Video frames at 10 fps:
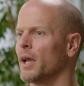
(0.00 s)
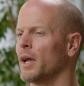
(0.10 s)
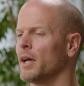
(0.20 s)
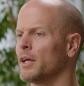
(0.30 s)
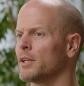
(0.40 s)

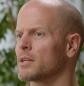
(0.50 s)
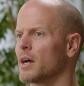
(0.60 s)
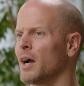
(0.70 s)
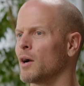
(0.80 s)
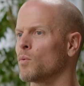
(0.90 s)
and
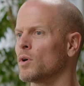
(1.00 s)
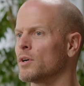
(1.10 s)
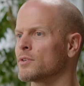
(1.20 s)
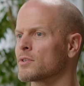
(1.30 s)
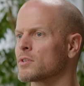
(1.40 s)
I
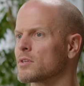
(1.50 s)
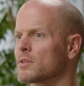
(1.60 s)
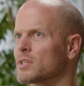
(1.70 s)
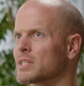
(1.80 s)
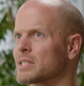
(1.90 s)

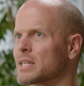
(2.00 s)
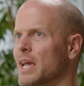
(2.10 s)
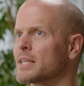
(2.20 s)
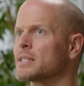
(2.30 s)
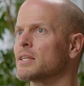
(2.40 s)
was
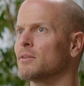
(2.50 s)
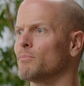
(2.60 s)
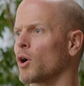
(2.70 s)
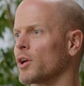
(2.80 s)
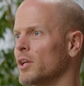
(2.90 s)
testing the
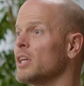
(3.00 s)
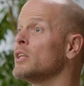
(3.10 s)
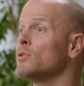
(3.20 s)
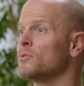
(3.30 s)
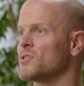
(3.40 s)
market
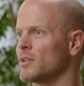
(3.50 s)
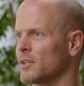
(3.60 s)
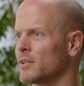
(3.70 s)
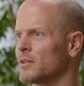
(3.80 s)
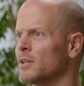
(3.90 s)
in New
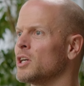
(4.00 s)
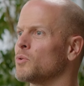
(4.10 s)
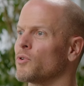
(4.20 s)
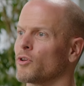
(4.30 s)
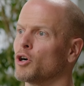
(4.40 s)
Zealand
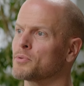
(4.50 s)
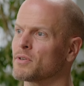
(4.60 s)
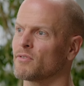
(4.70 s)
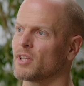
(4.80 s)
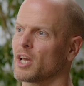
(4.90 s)
with
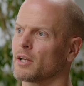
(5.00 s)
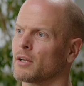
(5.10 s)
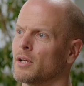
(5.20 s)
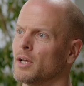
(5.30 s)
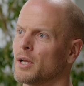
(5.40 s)
hopes of
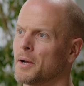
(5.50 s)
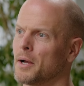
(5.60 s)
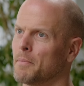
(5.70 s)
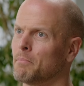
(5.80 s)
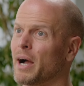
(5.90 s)
then
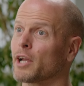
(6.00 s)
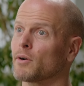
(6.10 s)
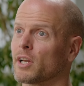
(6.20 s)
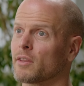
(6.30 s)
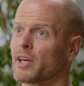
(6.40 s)

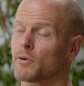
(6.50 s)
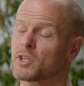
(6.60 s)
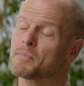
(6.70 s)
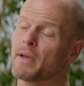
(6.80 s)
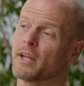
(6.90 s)
migrating that or
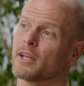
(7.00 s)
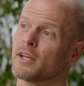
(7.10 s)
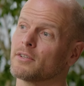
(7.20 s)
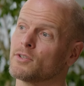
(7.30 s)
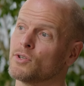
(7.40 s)
expanding
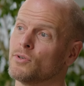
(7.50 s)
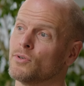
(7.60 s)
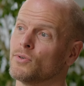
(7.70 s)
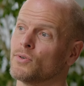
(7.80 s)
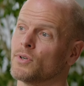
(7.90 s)
it
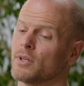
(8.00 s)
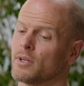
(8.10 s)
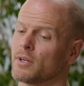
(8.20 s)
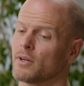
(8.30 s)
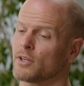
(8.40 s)
to
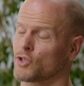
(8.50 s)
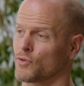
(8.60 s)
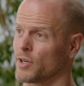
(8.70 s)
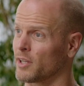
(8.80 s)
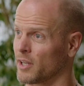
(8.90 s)

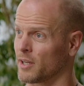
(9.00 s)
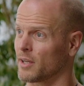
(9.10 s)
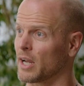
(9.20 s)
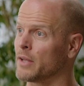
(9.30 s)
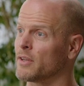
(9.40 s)

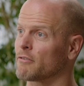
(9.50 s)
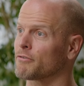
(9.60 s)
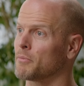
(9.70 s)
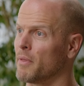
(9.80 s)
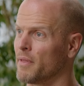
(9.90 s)
Australia, and then
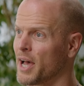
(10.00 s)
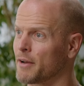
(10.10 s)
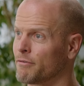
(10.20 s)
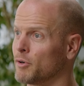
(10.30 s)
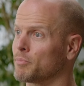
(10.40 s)
from
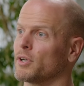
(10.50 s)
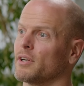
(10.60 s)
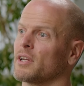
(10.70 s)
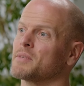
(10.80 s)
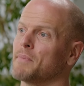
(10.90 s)
that
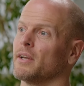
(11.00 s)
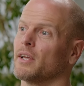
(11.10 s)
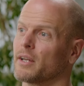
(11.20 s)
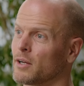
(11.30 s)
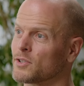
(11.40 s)
footprint,
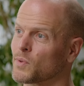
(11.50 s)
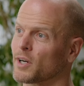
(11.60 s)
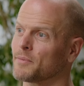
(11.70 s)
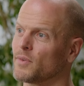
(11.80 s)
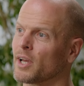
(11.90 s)
expanding it
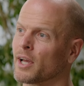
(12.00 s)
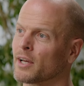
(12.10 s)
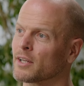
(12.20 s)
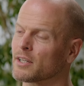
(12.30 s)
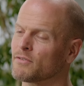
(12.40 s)
elsewhere.
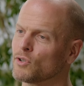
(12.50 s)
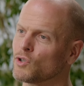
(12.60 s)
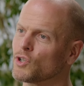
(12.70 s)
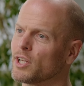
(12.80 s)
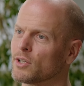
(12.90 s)
And if you
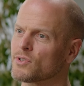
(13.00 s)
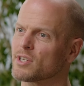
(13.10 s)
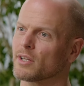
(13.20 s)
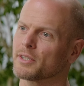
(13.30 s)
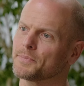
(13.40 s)
look at New
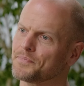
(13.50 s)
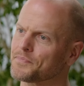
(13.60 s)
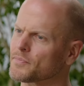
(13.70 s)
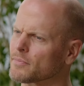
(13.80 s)
Zealand,